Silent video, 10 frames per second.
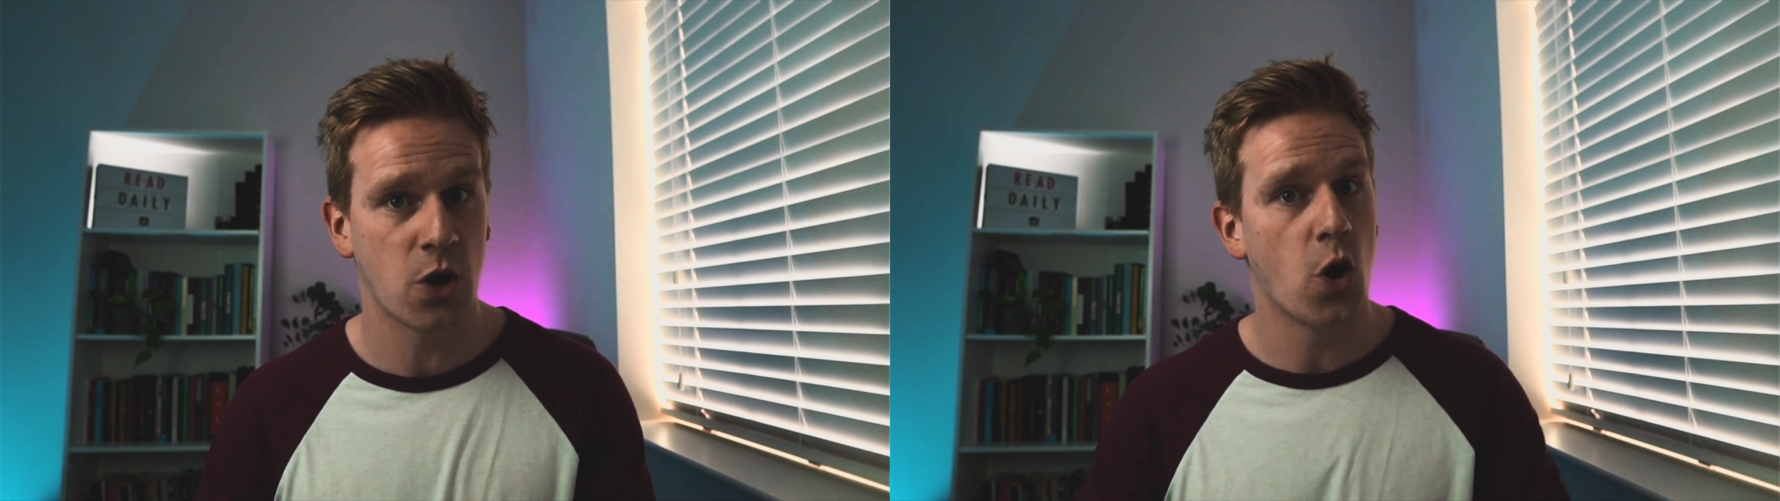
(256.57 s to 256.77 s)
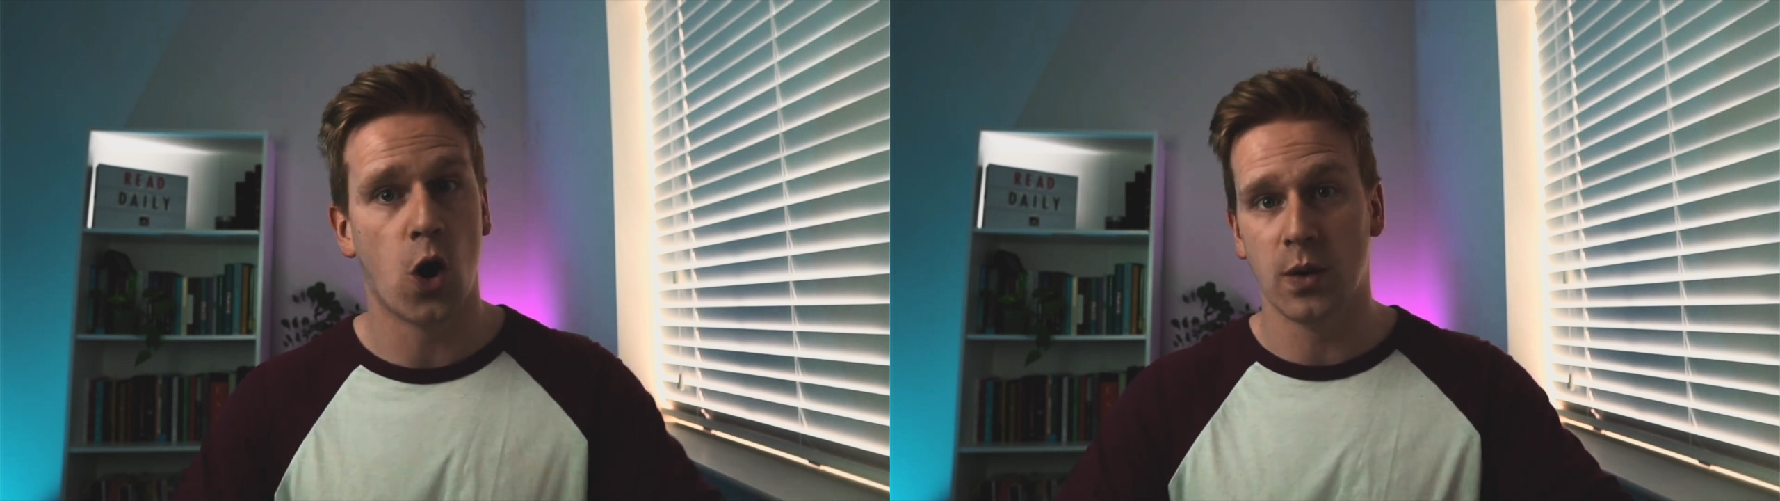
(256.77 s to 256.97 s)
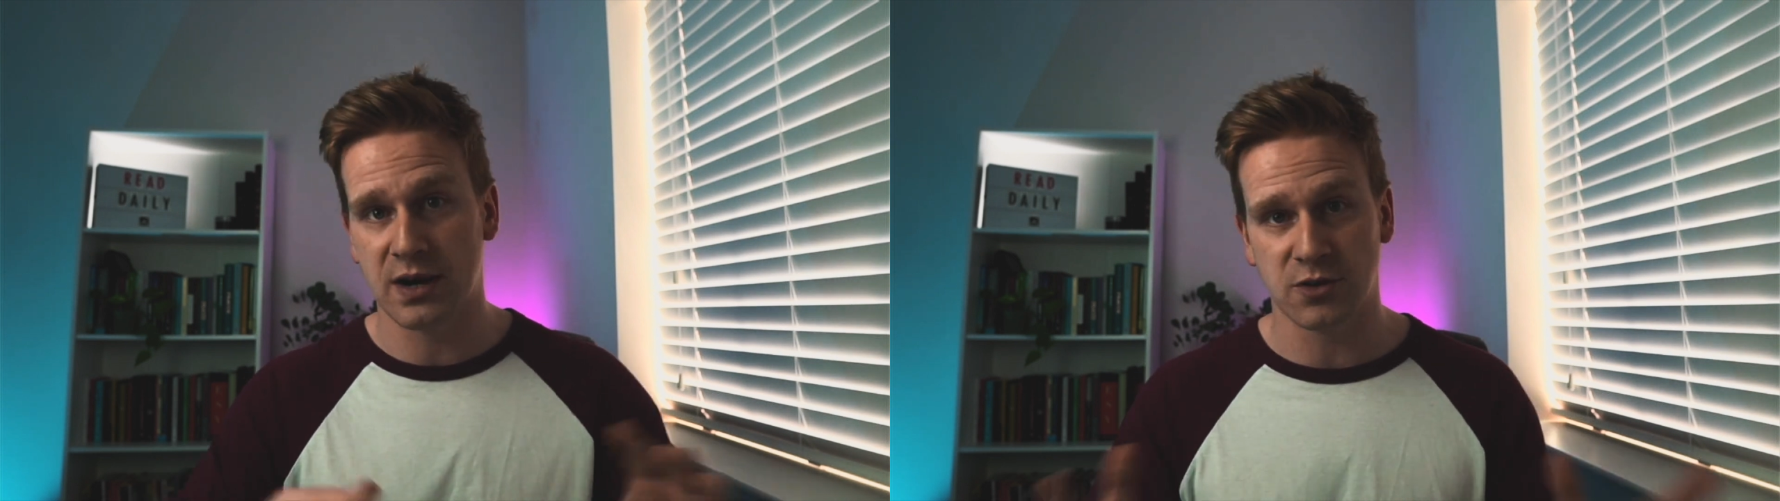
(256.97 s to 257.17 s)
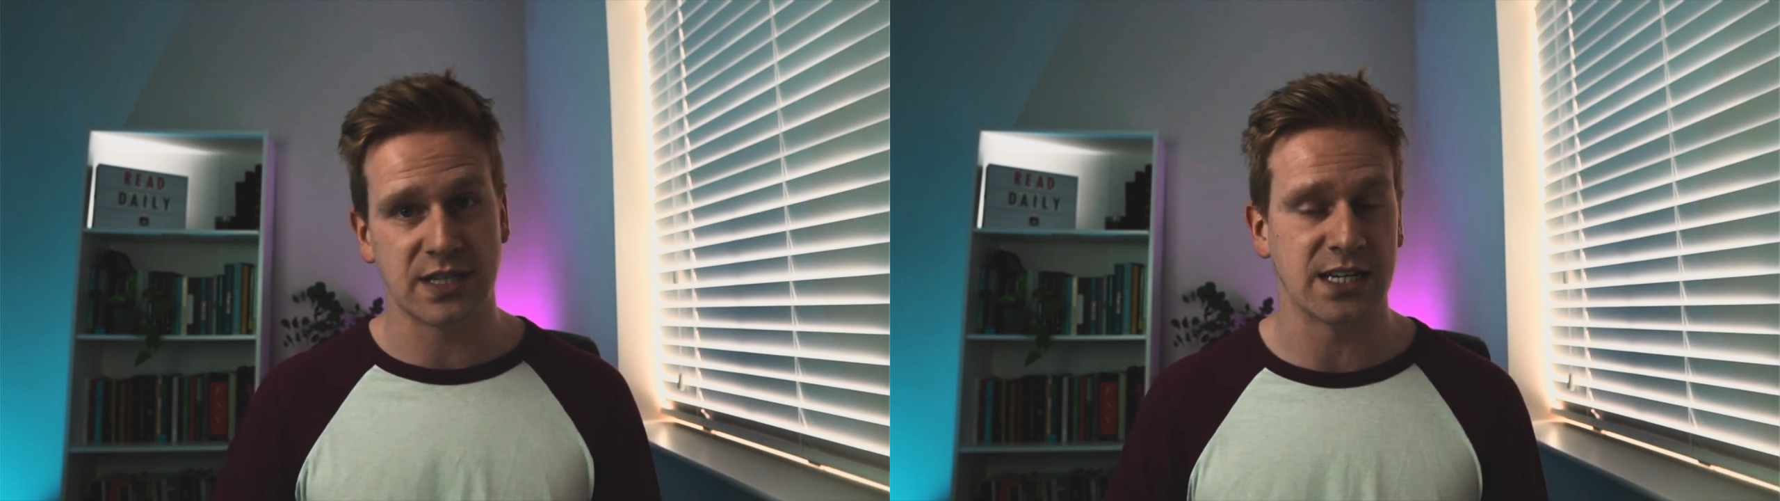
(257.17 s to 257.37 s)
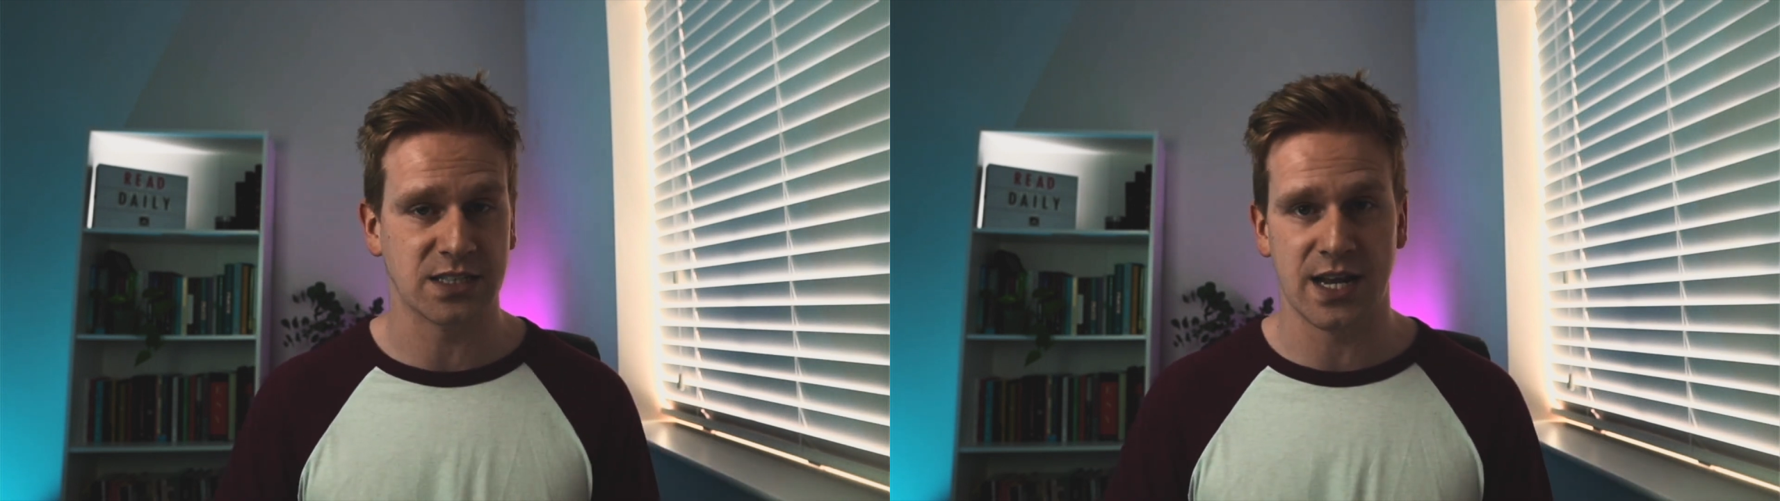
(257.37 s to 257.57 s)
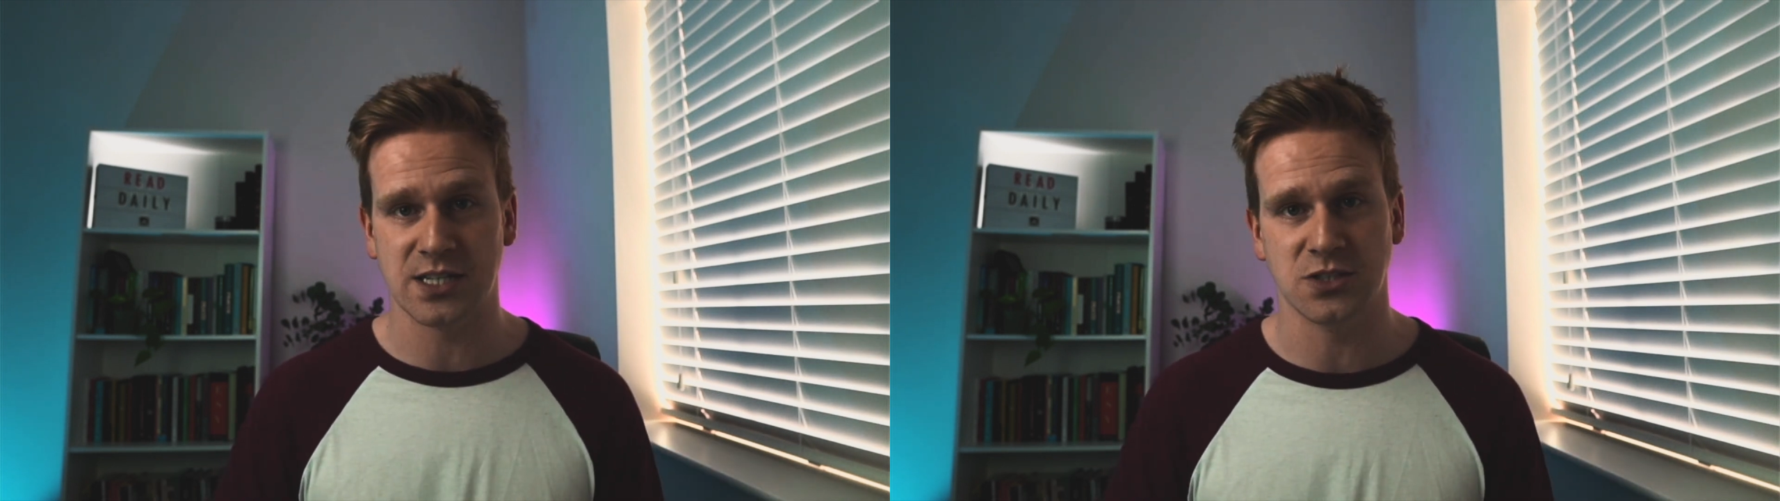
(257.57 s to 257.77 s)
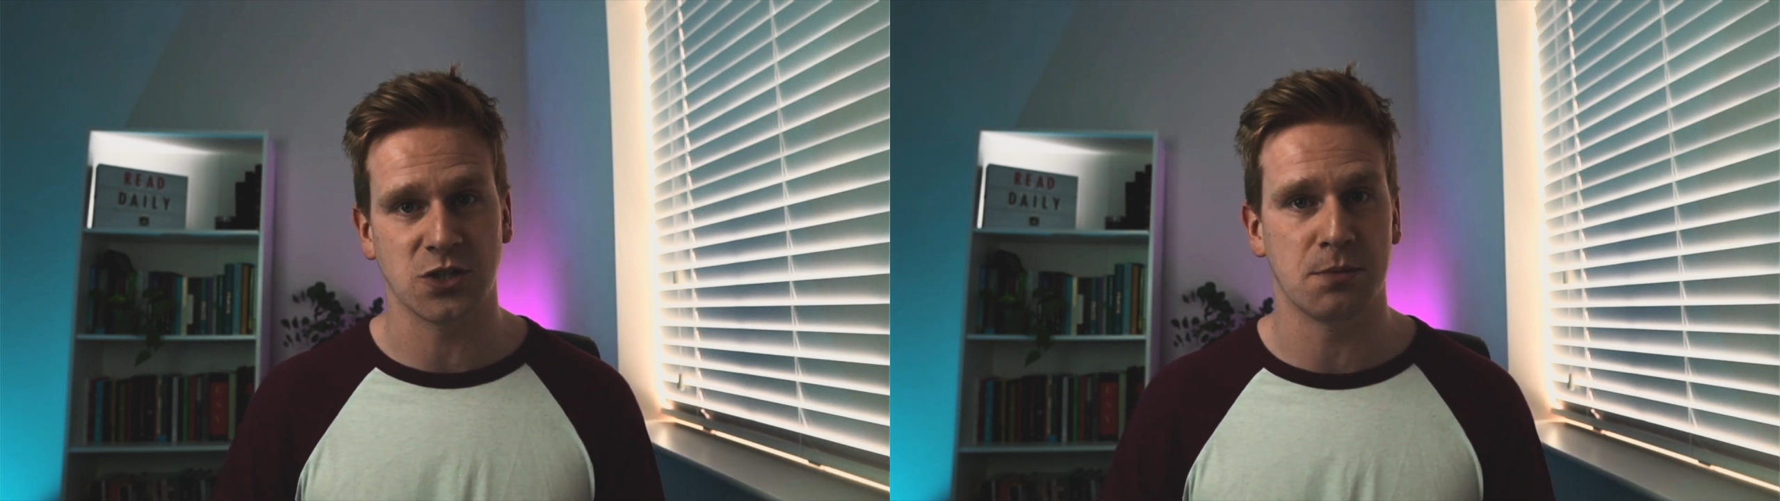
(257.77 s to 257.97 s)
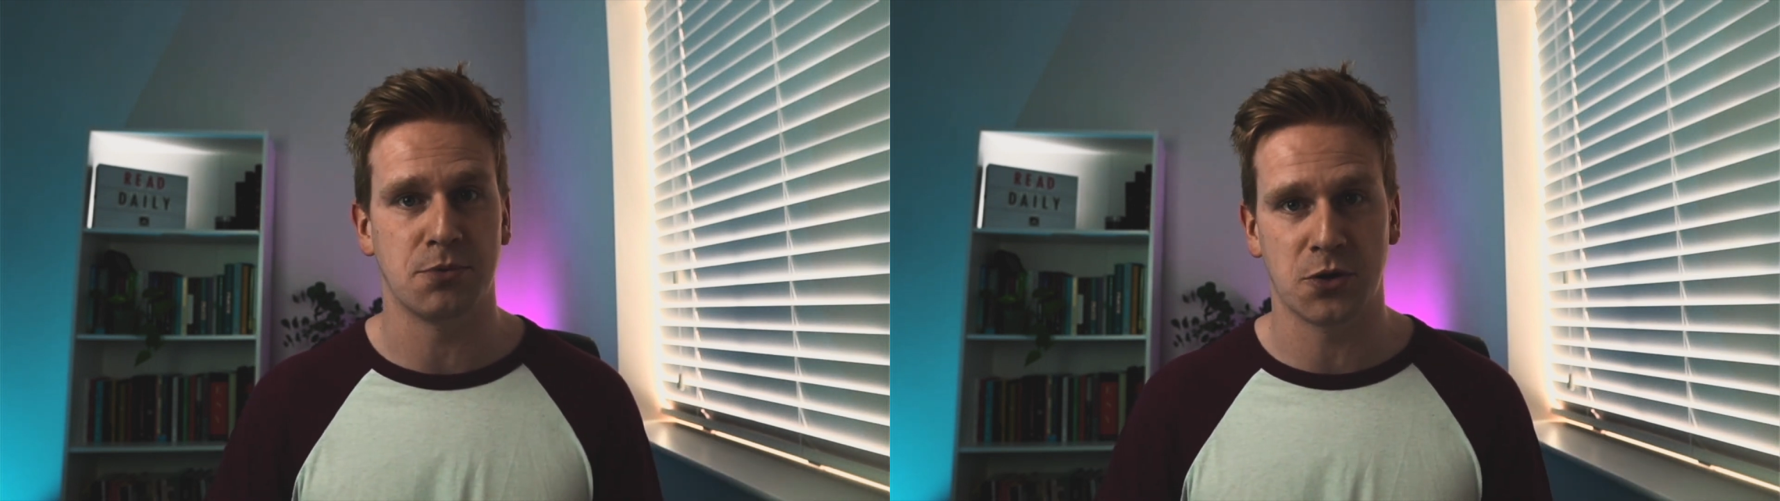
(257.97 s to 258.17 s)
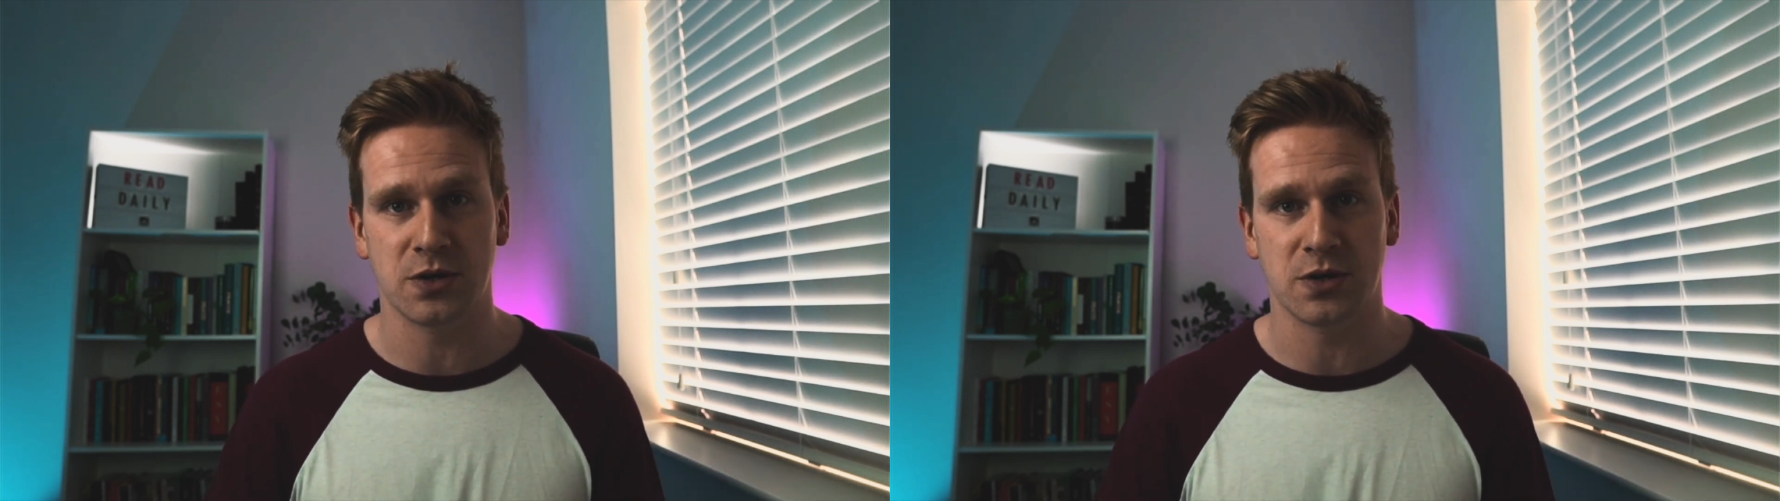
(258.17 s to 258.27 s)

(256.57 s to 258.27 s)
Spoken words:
or whatever destination the computer